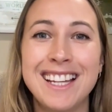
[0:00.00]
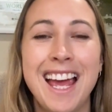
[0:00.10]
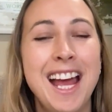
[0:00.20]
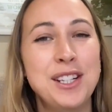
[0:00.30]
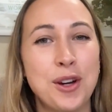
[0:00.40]

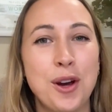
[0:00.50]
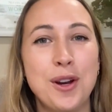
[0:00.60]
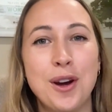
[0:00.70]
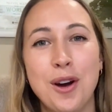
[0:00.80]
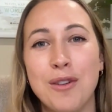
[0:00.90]
and owner
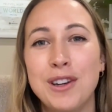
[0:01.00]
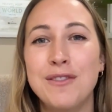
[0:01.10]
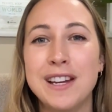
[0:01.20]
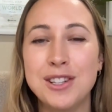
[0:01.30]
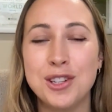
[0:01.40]
of
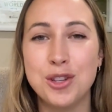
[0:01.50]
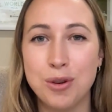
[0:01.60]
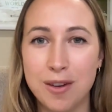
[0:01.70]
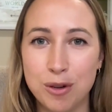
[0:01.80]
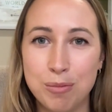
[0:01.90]
Adventure
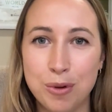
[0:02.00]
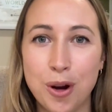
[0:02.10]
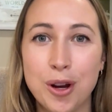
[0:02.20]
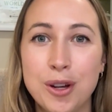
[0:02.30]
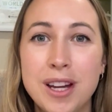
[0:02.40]
Travel
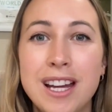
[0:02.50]
Pro.